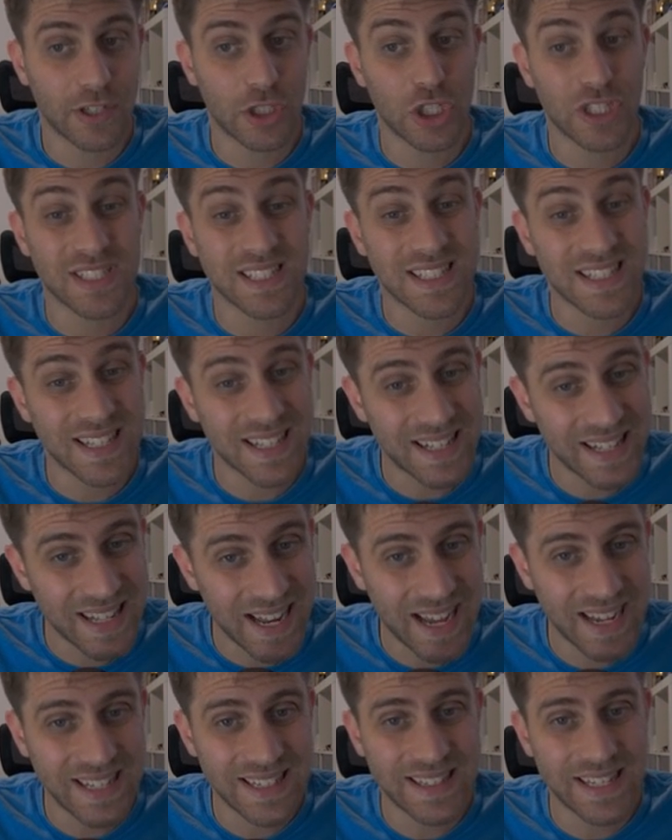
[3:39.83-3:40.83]
just
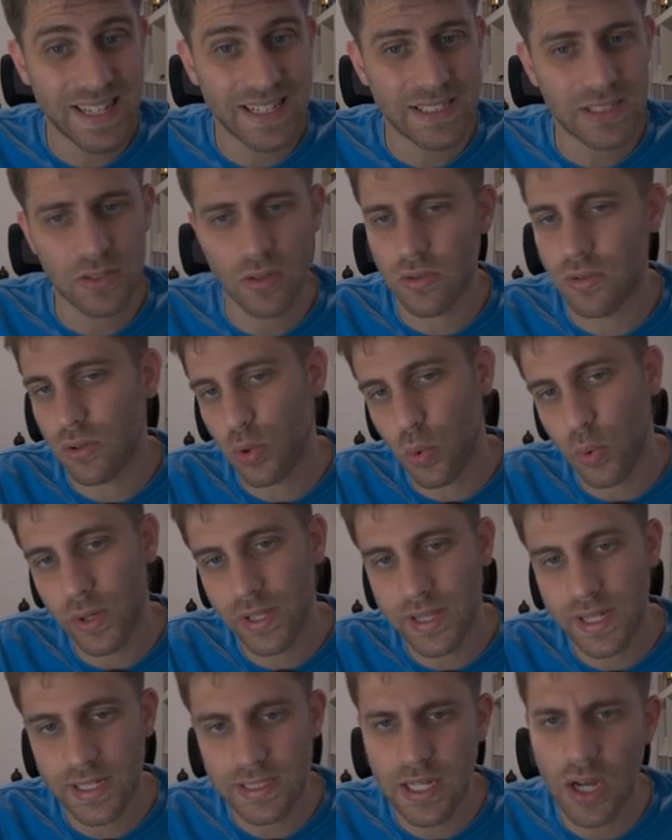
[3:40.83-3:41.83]
knight takes or queen
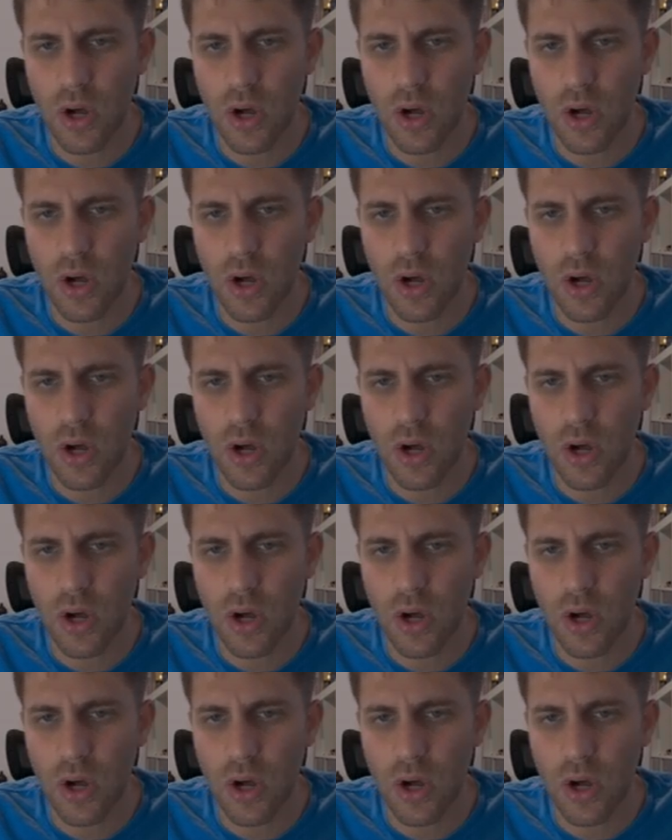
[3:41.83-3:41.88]
takes.